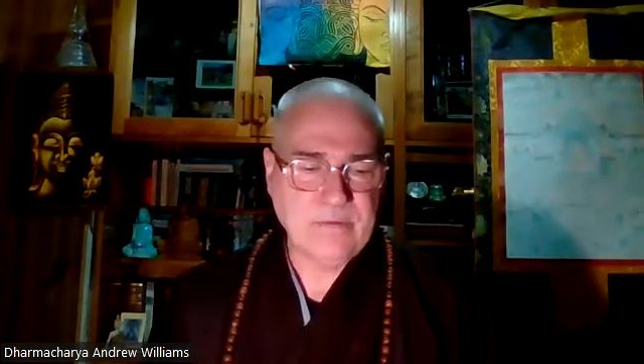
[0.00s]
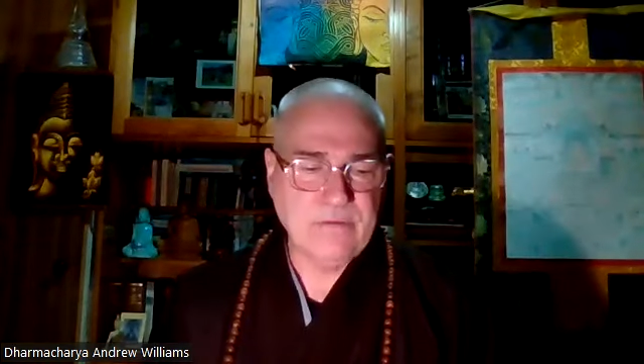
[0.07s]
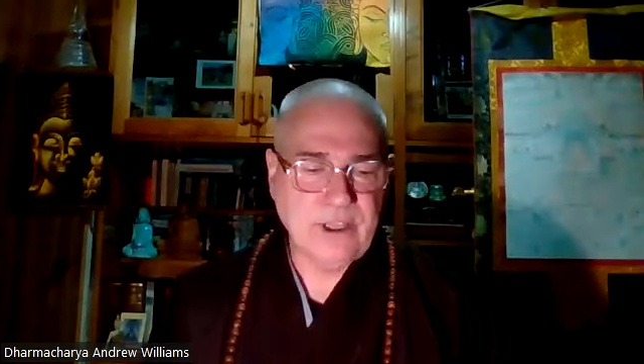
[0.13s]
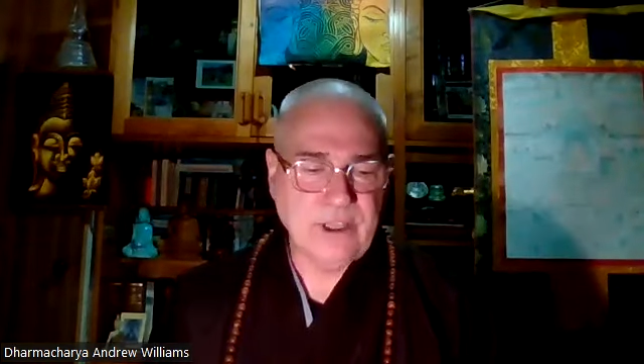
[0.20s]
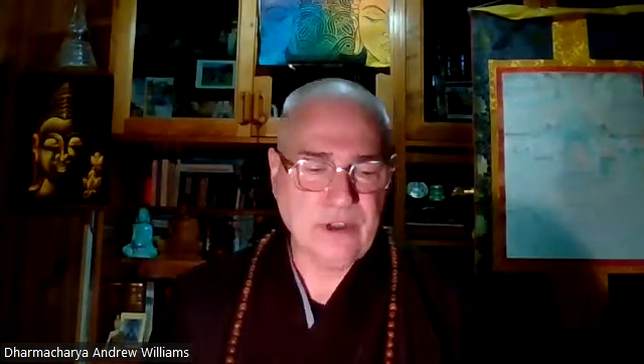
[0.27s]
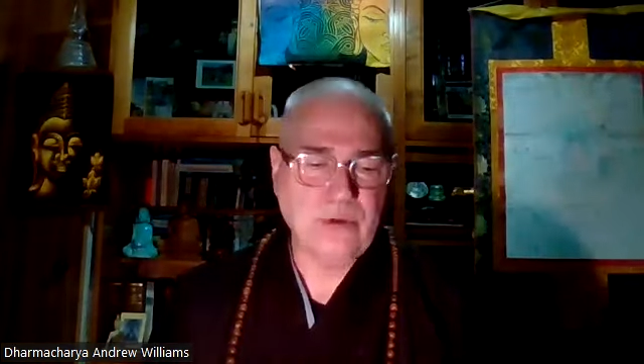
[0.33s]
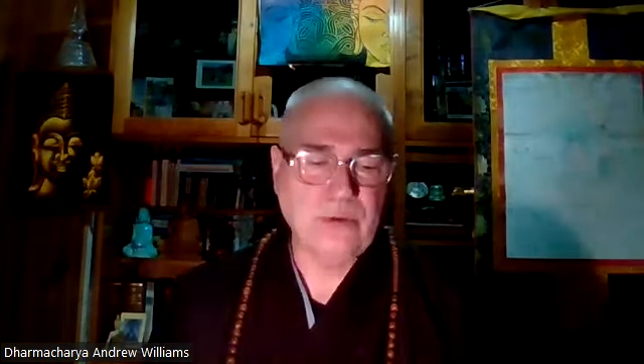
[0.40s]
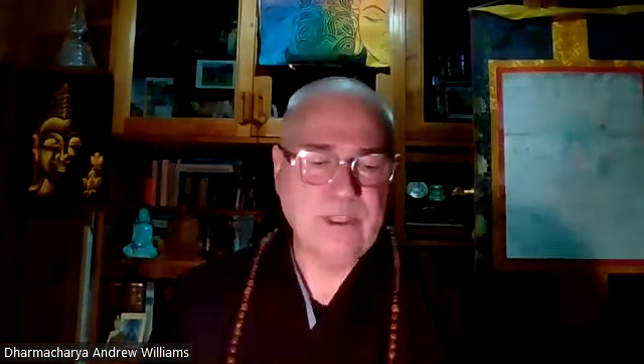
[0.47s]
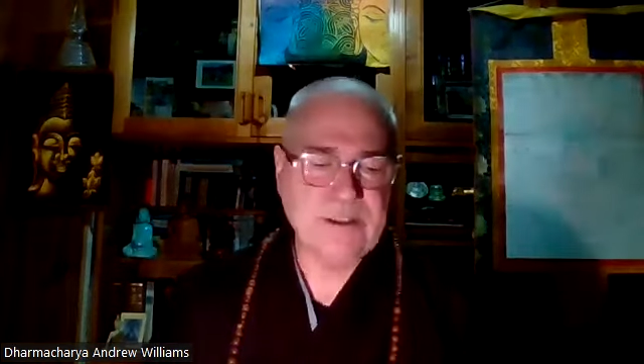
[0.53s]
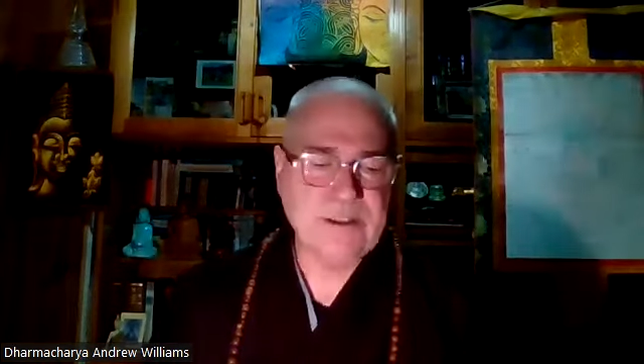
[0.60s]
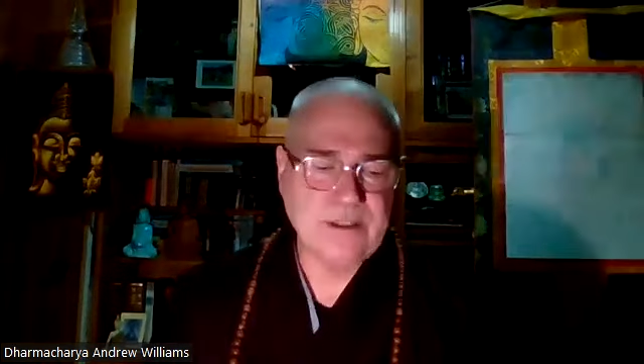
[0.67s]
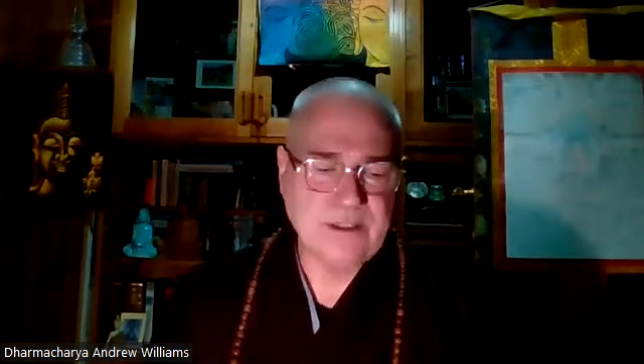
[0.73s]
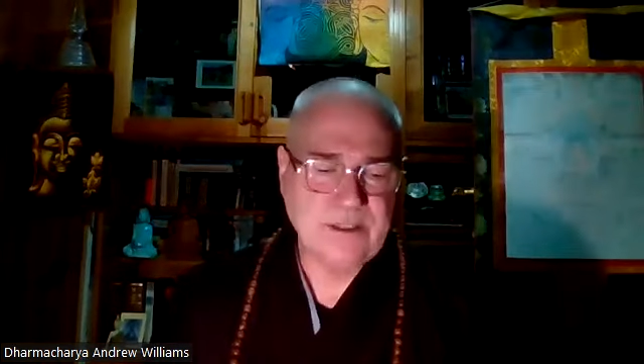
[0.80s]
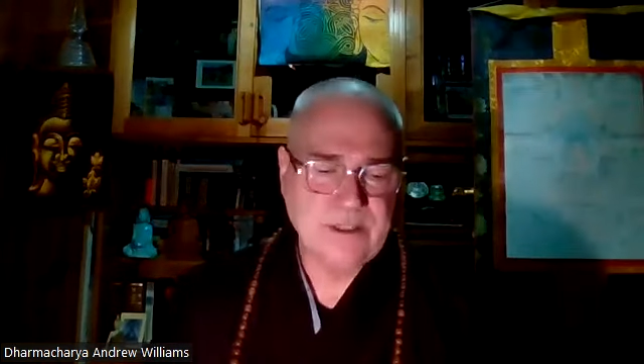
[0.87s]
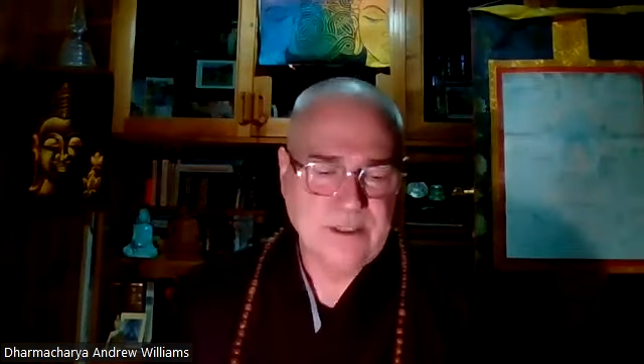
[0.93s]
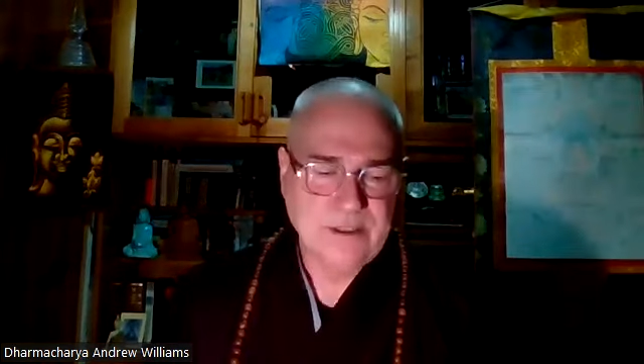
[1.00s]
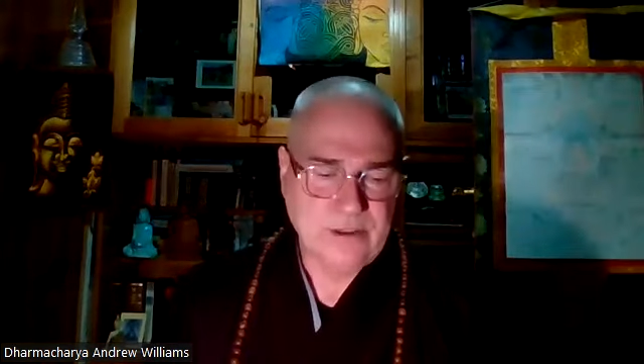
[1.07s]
virtuous,